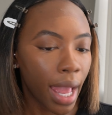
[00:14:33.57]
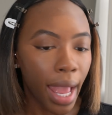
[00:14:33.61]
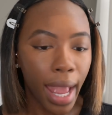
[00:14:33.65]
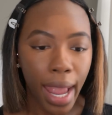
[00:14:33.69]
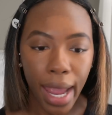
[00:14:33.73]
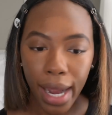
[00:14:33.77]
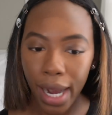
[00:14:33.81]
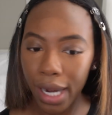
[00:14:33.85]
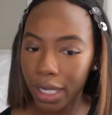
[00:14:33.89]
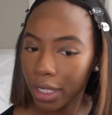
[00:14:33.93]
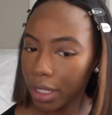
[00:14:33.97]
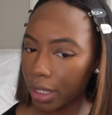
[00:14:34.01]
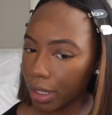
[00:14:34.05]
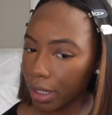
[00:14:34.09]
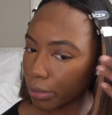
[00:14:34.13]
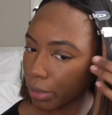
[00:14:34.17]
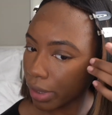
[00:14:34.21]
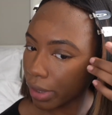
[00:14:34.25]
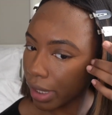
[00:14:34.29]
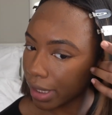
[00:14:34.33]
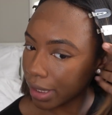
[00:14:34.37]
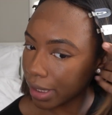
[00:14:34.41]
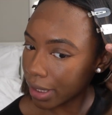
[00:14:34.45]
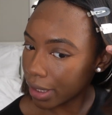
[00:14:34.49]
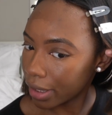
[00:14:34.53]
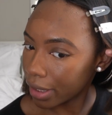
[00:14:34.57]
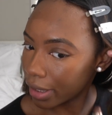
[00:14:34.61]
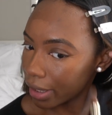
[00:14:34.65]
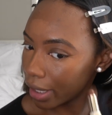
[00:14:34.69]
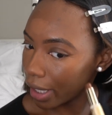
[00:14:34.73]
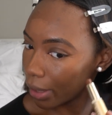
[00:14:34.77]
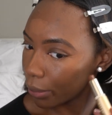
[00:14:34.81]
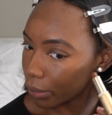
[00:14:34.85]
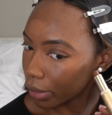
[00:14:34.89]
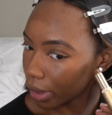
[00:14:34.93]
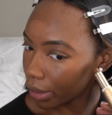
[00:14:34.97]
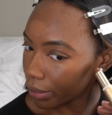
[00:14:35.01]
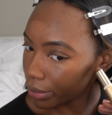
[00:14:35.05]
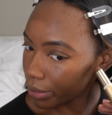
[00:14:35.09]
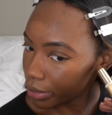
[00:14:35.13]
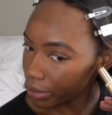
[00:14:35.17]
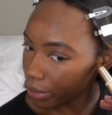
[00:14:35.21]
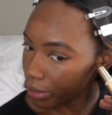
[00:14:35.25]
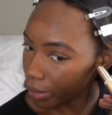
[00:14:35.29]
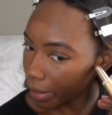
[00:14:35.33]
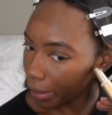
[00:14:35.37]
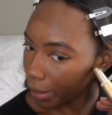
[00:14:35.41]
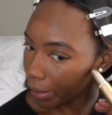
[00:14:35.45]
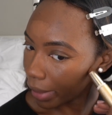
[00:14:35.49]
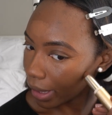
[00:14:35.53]
And I just realized the other day when I was
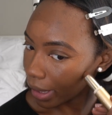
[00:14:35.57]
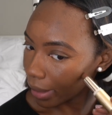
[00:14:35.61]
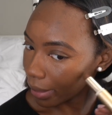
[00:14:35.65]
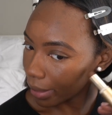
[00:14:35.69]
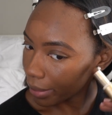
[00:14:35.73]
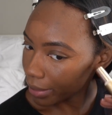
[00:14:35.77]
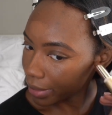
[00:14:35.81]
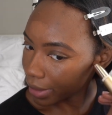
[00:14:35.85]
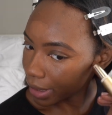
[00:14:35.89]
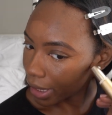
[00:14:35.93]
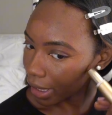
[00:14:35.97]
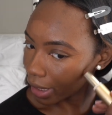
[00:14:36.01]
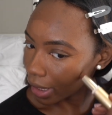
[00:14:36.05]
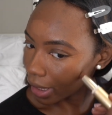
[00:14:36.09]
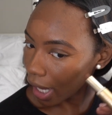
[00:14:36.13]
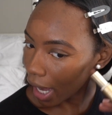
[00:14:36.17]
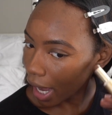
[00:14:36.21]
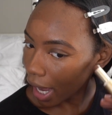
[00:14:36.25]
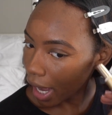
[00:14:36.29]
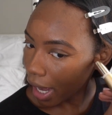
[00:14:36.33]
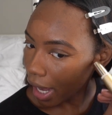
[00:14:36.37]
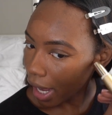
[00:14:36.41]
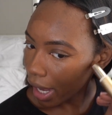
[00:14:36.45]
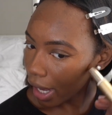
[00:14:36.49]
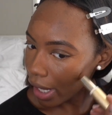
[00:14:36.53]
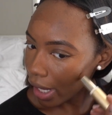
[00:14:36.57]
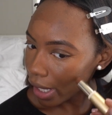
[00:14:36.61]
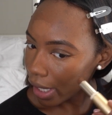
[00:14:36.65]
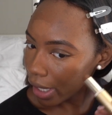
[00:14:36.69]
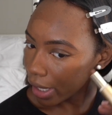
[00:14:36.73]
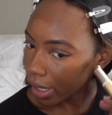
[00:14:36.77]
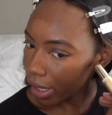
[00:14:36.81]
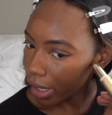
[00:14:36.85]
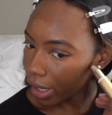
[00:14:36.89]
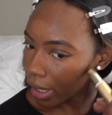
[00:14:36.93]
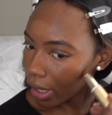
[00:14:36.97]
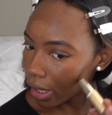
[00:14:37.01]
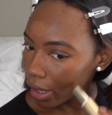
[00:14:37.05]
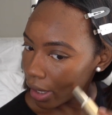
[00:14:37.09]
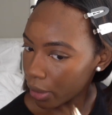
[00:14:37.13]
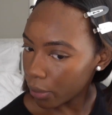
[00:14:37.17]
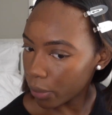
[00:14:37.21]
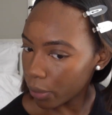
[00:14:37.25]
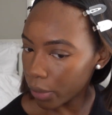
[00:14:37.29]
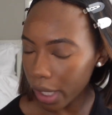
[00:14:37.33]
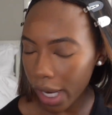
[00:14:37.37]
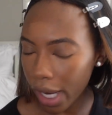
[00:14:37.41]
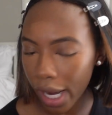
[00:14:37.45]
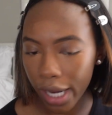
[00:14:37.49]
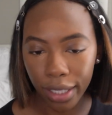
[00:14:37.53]
doing my makeup, I was like,
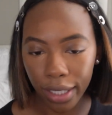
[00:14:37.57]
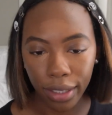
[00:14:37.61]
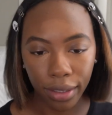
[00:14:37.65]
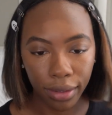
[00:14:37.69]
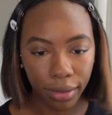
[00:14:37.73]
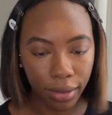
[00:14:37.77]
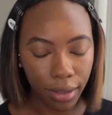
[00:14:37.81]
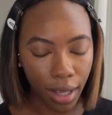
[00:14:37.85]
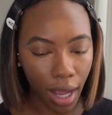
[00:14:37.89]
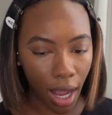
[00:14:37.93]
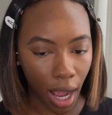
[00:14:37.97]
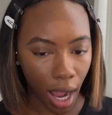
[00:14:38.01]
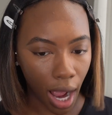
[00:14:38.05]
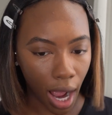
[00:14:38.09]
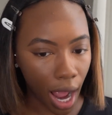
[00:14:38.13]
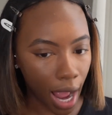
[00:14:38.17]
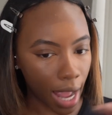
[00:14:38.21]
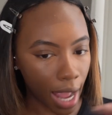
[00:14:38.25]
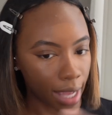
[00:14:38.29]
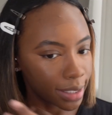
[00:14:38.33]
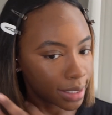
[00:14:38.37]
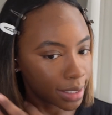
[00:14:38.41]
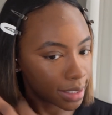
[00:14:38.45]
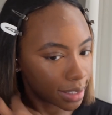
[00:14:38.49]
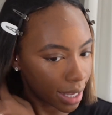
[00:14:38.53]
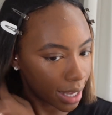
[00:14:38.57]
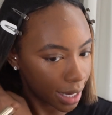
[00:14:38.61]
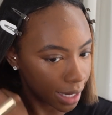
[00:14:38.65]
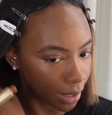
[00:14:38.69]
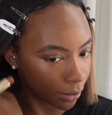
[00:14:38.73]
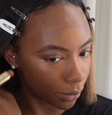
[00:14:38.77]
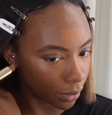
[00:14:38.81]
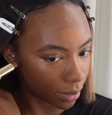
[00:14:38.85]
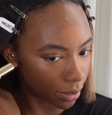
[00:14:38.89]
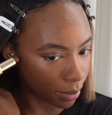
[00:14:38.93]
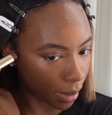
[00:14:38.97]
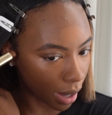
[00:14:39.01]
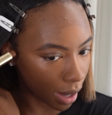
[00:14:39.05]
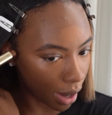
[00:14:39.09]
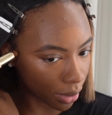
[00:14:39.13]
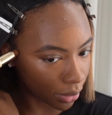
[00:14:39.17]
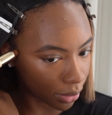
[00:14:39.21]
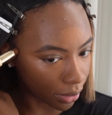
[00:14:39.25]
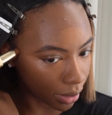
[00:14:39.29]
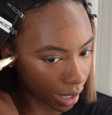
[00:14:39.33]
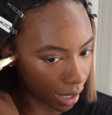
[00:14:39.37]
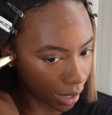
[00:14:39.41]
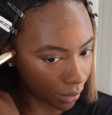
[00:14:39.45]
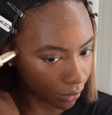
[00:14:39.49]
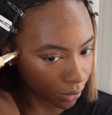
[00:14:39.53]
when I set it with
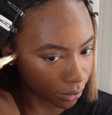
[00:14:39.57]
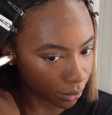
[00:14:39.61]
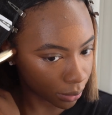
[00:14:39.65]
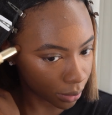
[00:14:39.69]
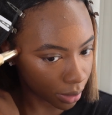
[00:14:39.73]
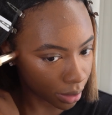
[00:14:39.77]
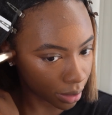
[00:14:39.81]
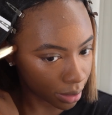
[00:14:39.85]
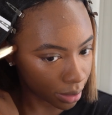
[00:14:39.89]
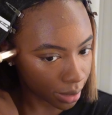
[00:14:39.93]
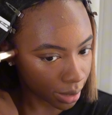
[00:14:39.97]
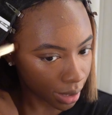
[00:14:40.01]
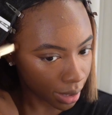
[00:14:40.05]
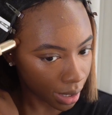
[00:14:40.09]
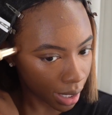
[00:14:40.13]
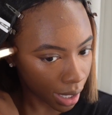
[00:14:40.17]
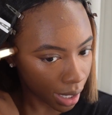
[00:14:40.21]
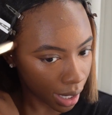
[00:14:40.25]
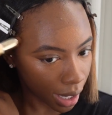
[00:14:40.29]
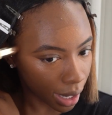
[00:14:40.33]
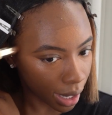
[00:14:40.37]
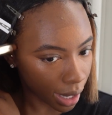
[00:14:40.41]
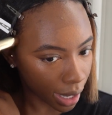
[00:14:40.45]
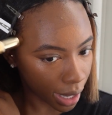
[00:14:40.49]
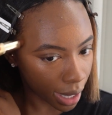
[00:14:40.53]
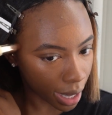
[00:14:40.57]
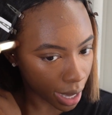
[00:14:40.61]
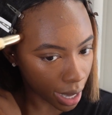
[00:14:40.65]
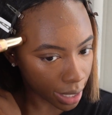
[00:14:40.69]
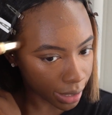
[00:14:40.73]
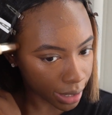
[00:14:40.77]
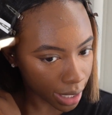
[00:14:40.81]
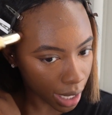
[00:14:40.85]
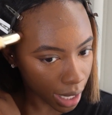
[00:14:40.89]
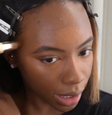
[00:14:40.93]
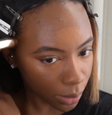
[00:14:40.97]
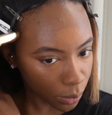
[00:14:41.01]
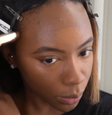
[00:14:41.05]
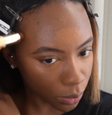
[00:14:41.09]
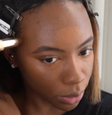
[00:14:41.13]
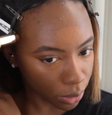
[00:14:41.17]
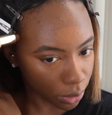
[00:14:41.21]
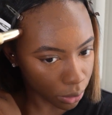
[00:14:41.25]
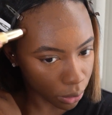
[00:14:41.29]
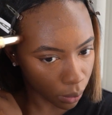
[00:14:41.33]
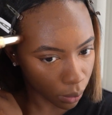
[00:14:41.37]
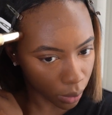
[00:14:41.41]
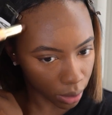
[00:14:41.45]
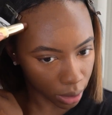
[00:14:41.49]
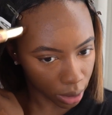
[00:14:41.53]
powder afterwards, I kind of was
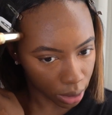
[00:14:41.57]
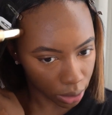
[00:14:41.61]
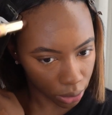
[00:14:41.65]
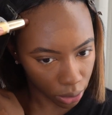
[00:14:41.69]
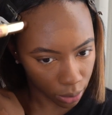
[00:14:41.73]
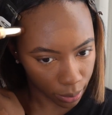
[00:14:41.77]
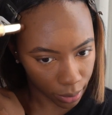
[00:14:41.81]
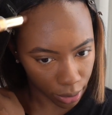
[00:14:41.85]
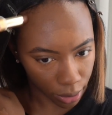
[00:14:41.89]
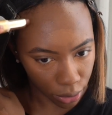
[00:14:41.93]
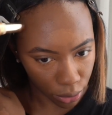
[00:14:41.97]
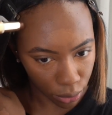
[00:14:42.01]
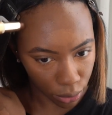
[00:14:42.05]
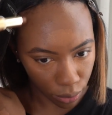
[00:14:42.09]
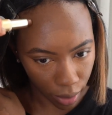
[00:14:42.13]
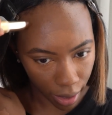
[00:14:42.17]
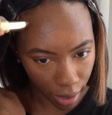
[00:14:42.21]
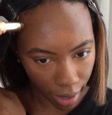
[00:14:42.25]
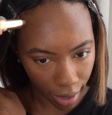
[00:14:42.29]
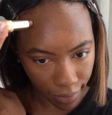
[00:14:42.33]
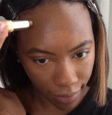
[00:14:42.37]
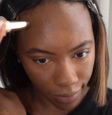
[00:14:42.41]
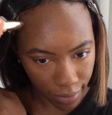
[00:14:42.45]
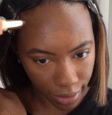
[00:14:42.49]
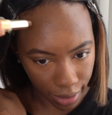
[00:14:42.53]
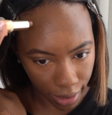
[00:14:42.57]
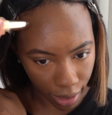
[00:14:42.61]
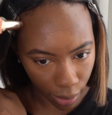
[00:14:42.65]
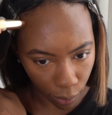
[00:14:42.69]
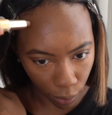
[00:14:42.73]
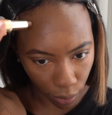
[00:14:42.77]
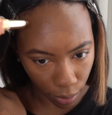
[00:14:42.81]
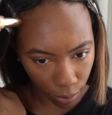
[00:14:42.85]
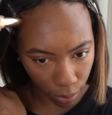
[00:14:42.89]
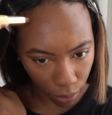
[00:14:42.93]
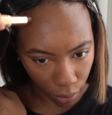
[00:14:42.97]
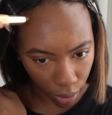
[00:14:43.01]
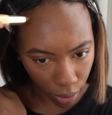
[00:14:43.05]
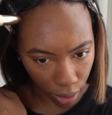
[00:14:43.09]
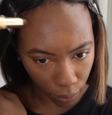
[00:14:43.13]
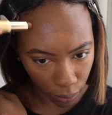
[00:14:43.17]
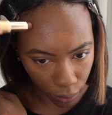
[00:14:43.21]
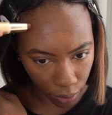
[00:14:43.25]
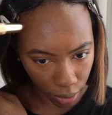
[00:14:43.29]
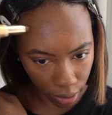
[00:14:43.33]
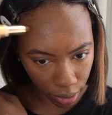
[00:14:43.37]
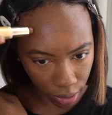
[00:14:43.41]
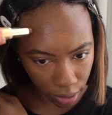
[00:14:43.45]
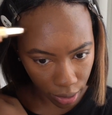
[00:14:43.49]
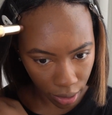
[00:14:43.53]
going a little bit too heavy at one point
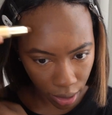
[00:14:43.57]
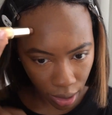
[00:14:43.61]
with